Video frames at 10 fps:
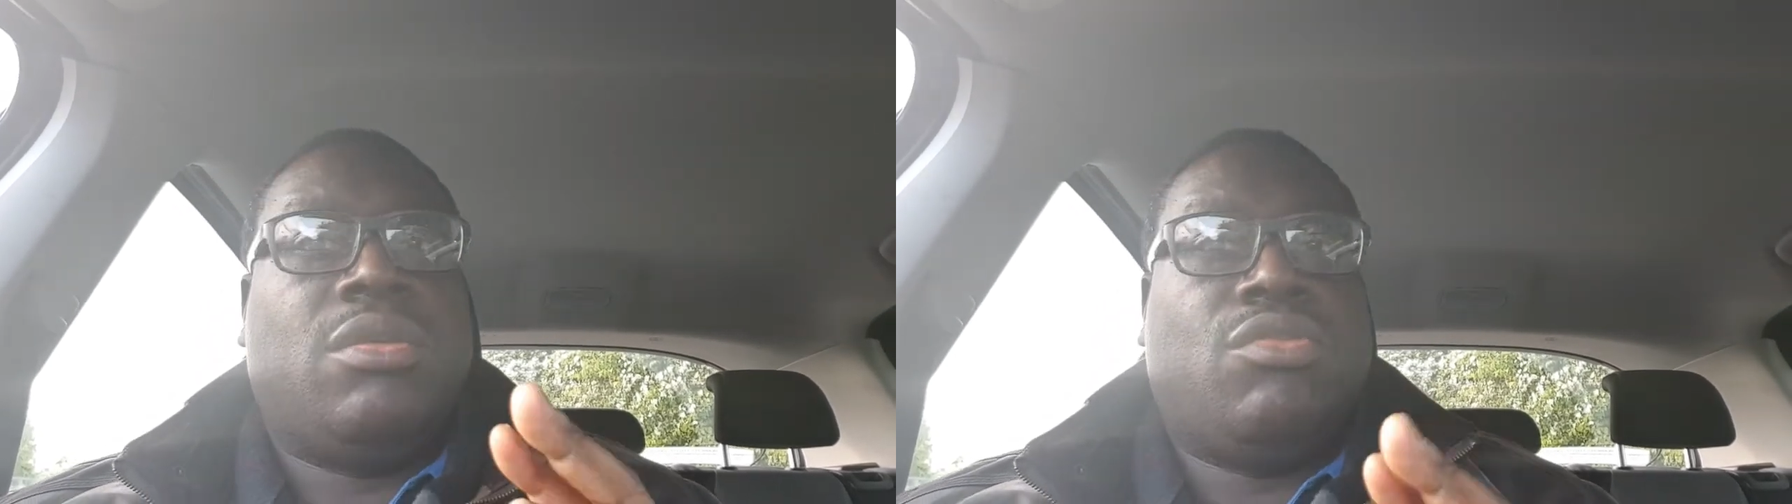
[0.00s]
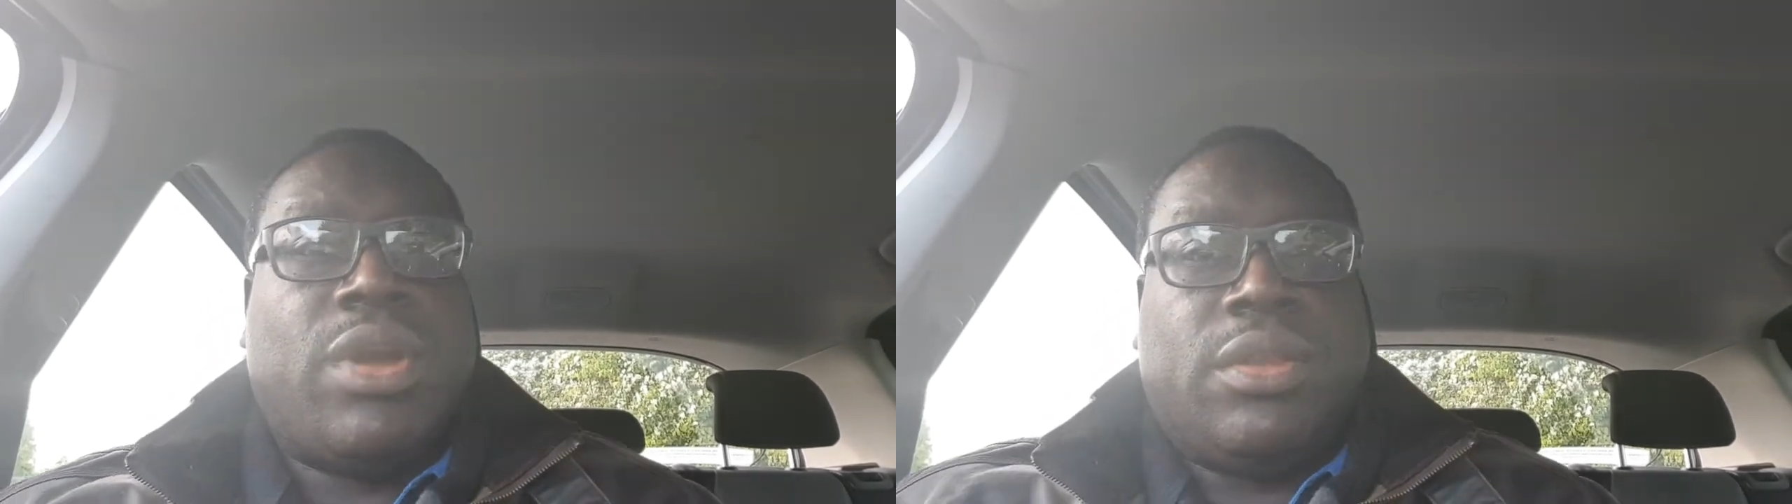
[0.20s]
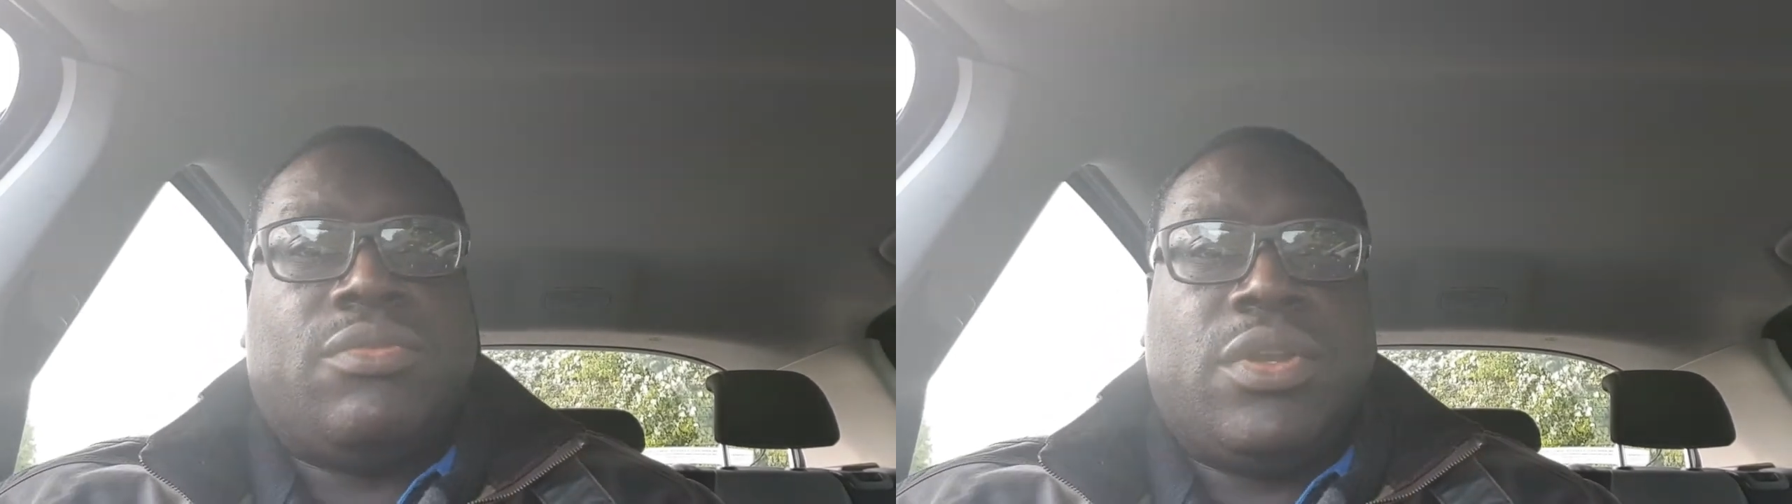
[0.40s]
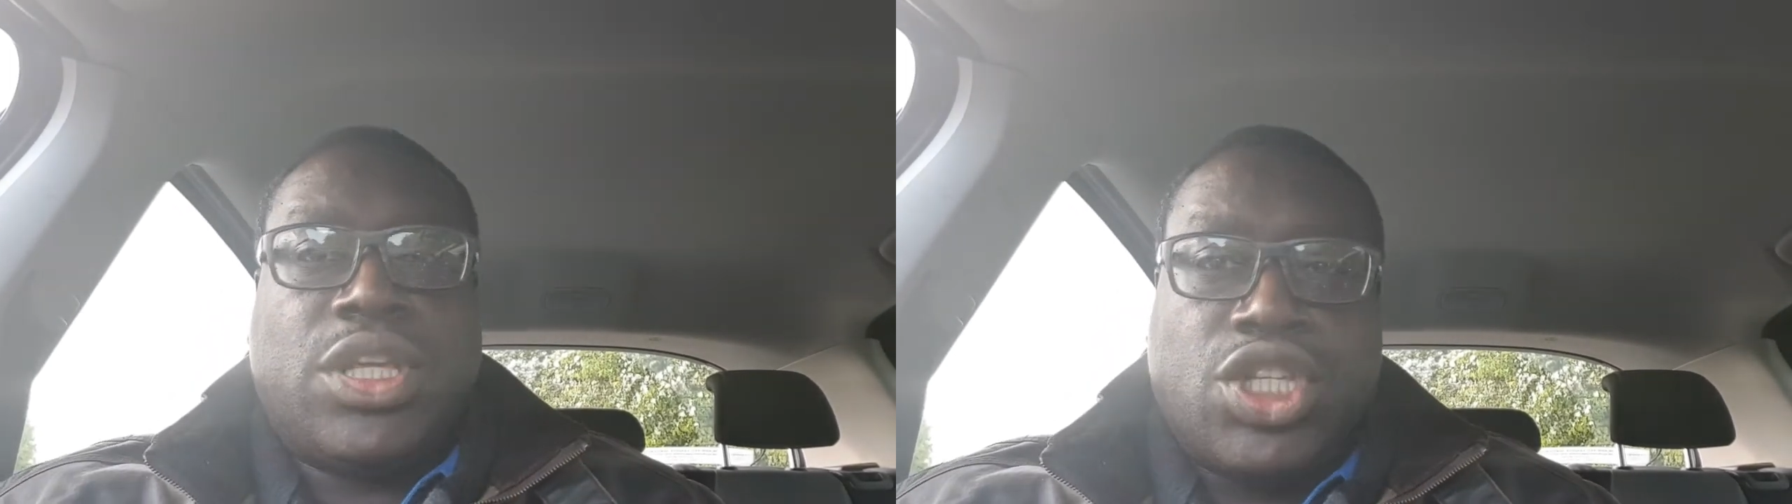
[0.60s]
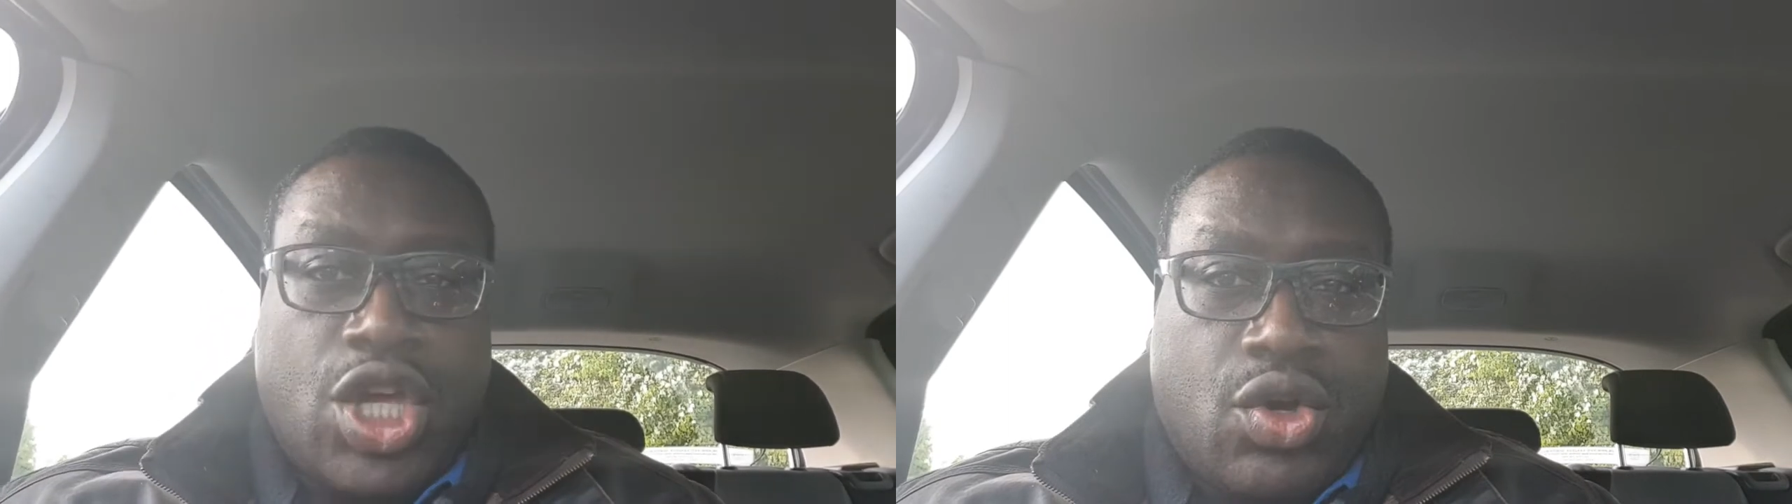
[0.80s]
rightfully
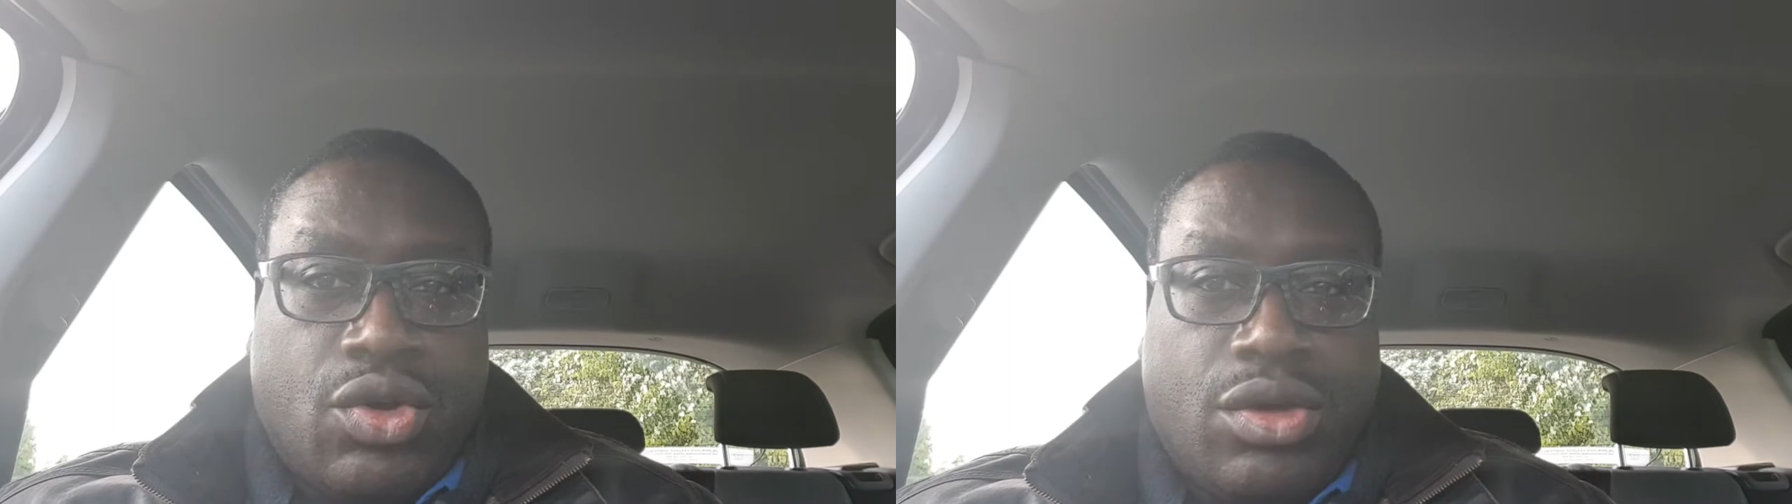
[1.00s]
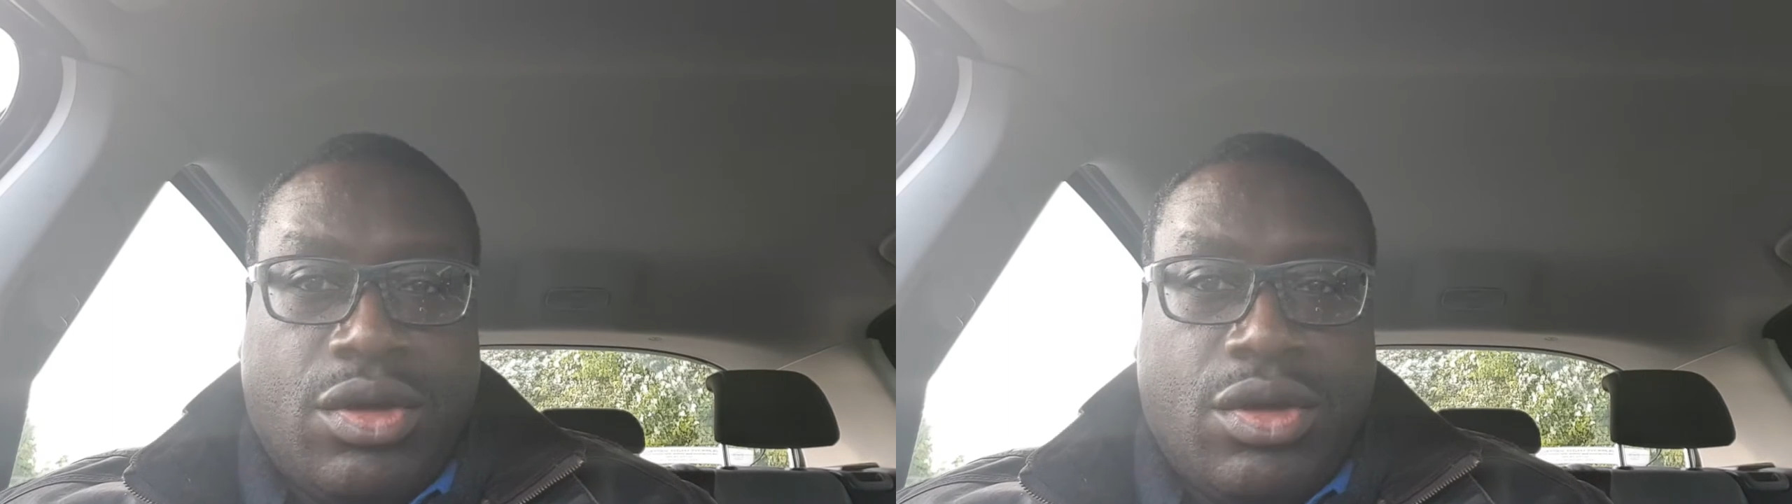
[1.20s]
so.